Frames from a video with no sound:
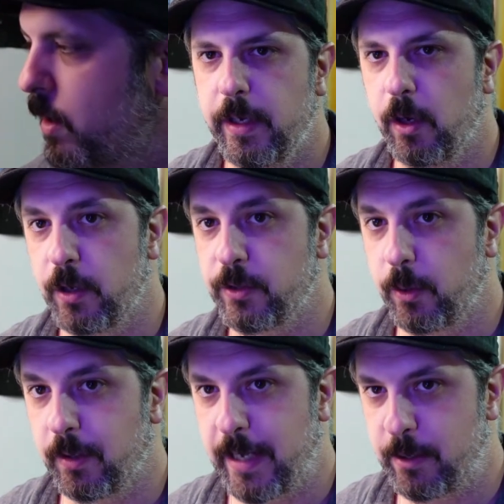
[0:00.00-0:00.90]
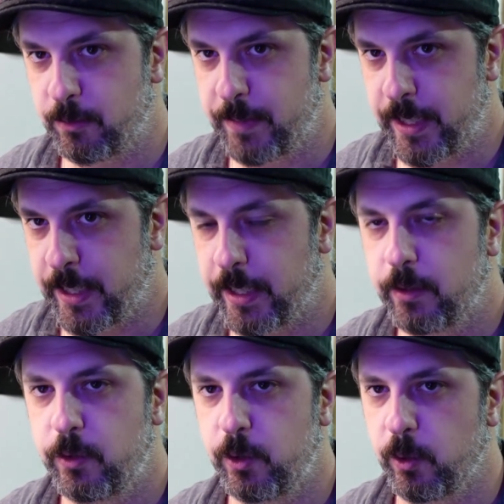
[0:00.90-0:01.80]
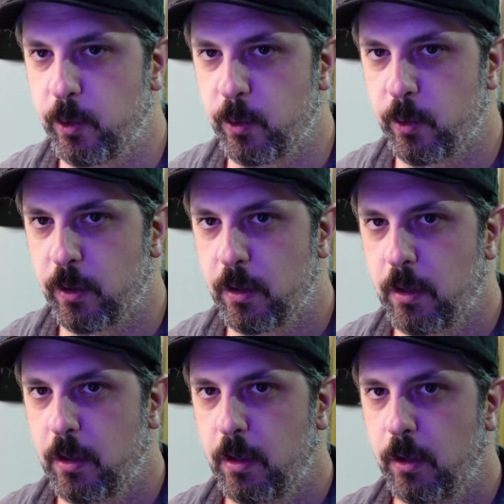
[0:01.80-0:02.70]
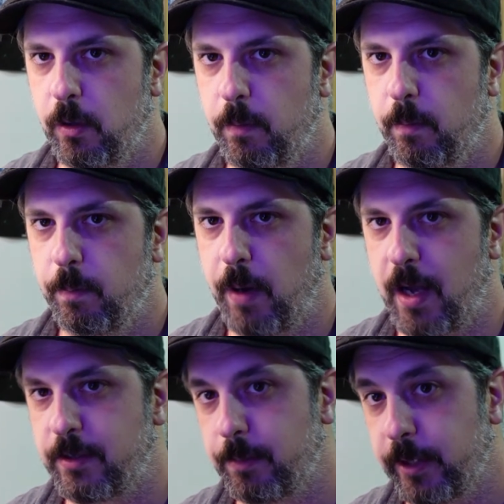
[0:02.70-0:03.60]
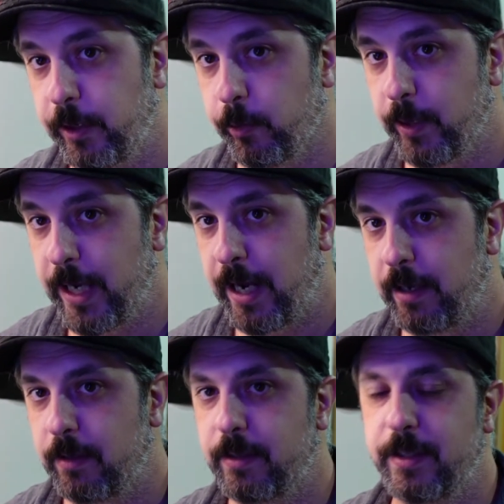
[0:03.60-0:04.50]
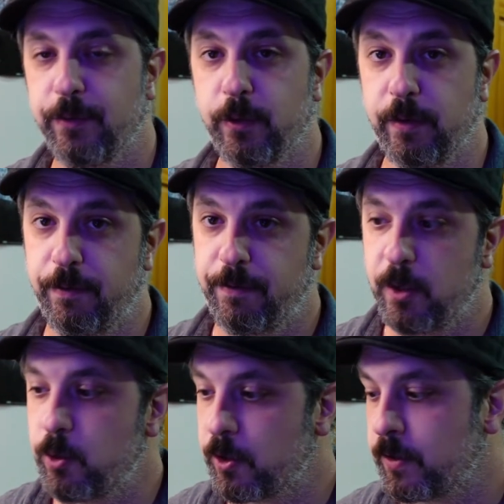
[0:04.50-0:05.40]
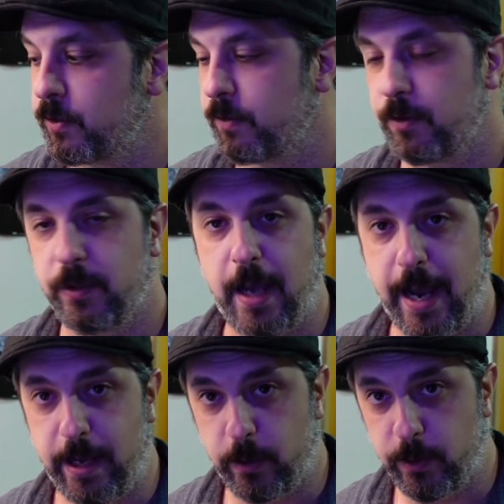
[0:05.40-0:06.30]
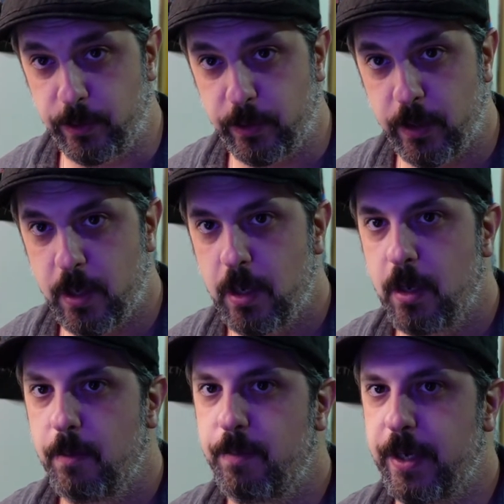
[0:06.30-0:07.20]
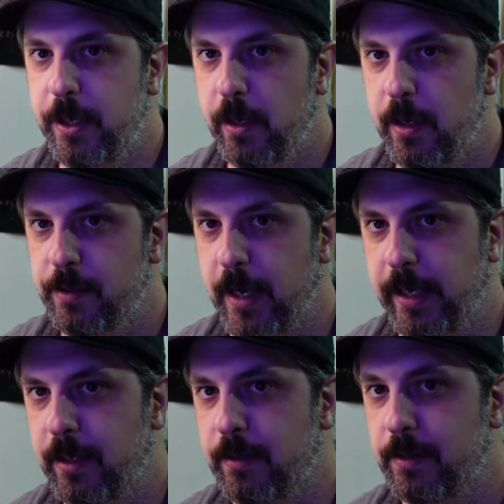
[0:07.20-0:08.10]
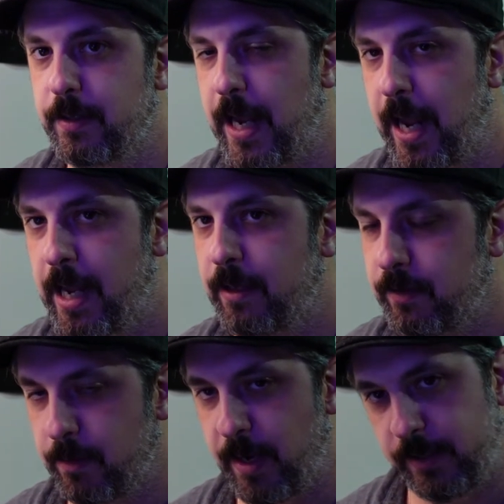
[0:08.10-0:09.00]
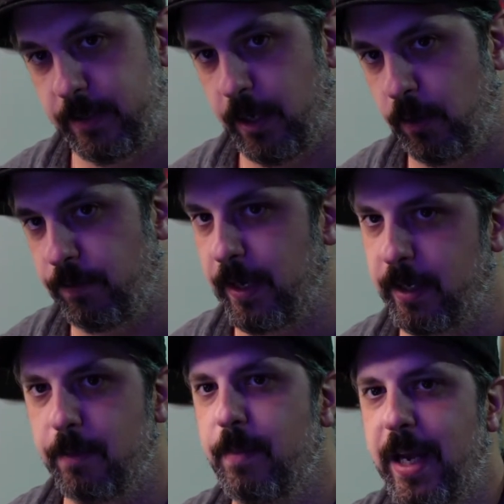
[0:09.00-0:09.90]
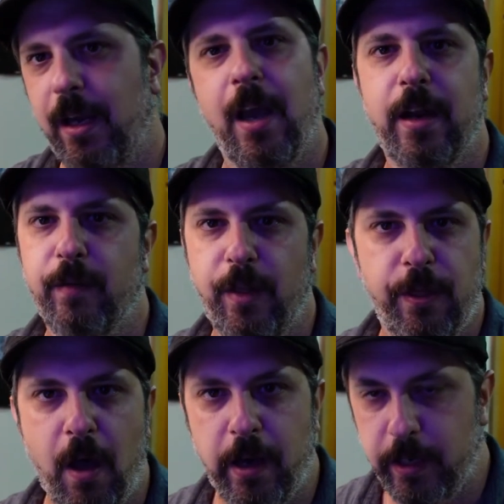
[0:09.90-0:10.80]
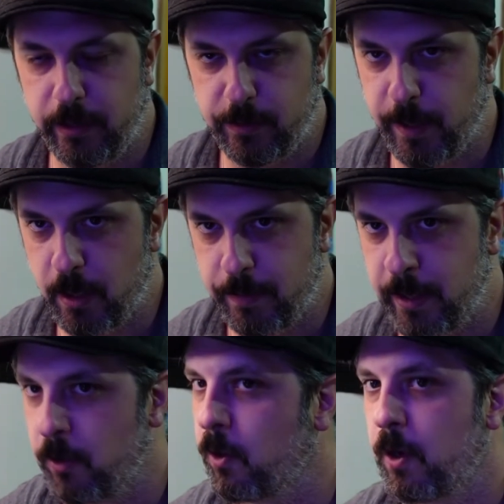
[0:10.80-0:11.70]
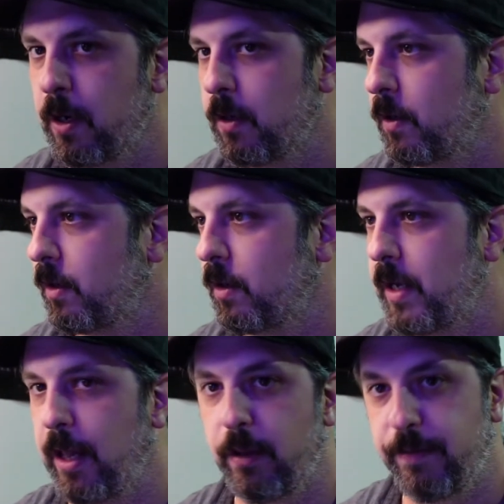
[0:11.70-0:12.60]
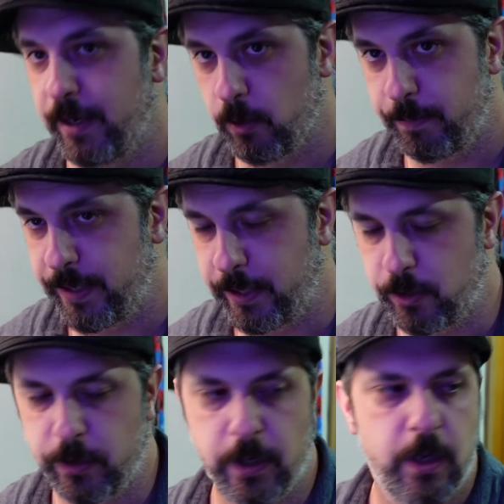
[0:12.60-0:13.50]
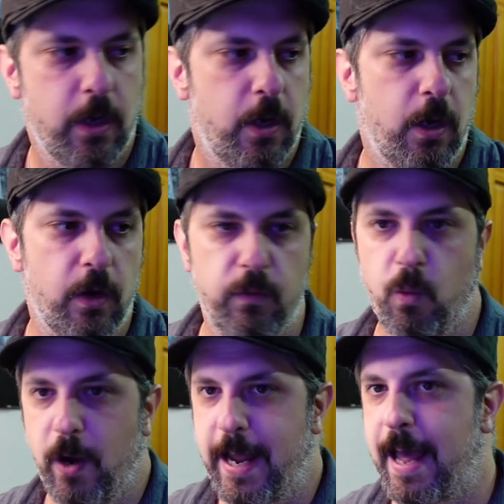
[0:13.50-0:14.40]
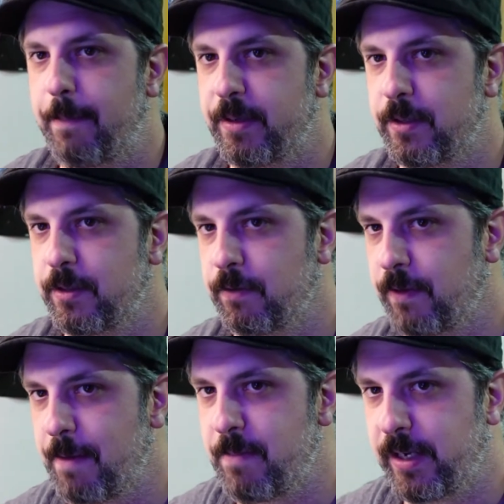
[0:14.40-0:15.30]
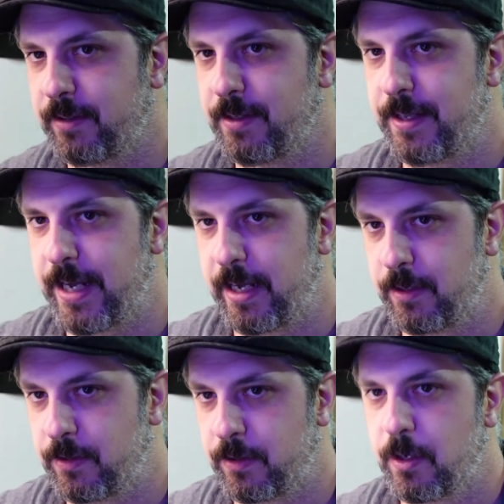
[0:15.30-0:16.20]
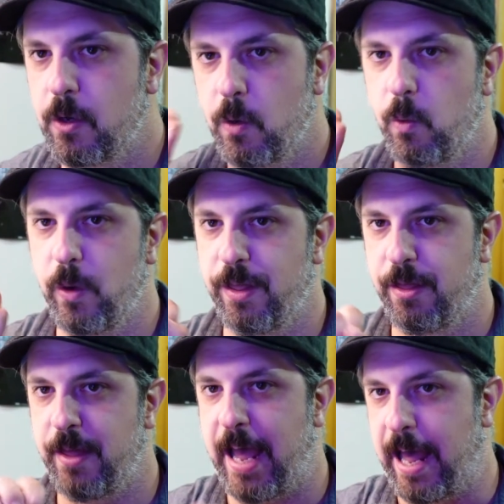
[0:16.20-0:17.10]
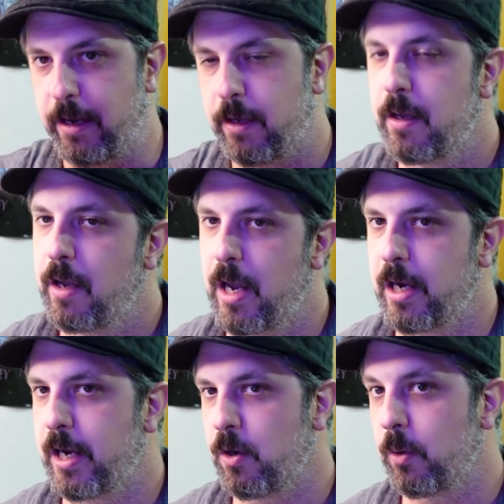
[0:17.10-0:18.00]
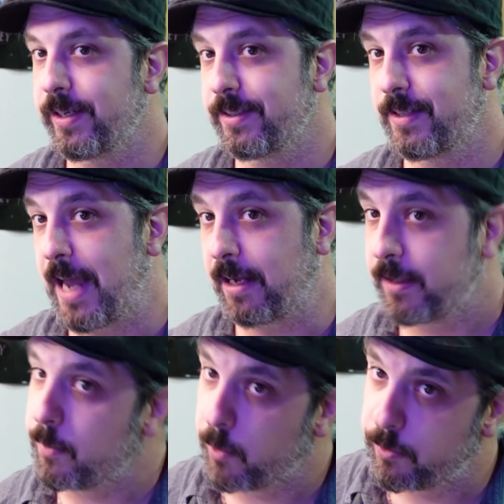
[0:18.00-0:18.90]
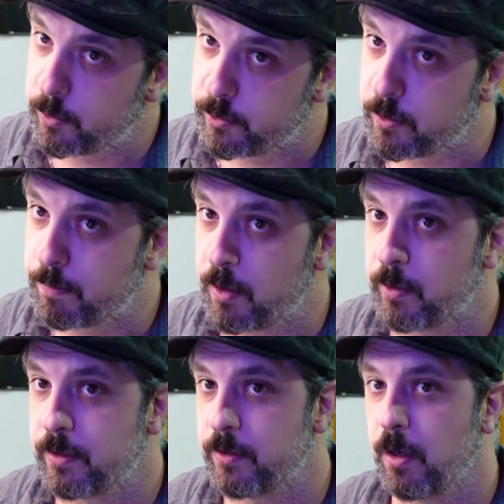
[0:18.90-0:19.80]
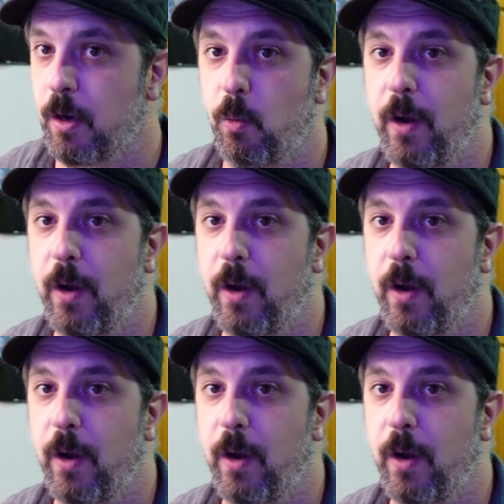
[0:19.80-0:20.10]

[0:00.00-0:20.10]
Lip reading: It also allows me to possibly create different fusions of styles because I can say to myself, I can make kind of a thought experiment or an elevator pitch of what happens if I mix this with that. And I know exactly what those components are.